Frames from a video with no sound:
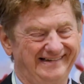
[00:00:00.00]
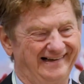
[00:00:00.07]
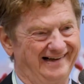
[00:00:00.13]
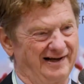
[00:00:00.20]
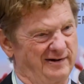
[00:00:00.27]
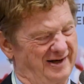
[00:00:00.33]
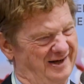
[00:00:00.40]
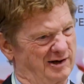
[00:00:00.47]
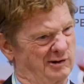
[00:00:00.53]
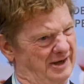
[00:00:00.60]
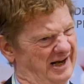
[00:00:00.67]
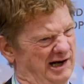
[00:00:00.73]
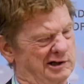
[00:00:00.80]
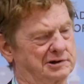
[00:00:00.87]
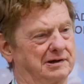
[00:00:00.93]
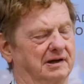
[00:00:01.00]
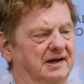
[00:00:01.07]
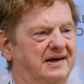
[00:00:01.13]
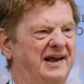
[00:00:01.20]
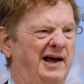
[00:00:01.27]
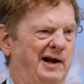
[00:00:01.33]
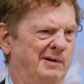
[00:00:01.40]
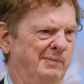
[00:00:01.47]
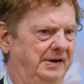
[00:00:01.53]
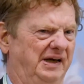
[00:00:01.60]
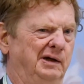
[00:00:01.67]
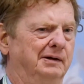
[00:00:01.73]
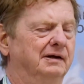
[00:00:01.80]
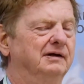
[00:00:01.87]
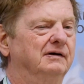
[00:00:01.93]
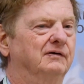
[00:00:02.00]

the International Academy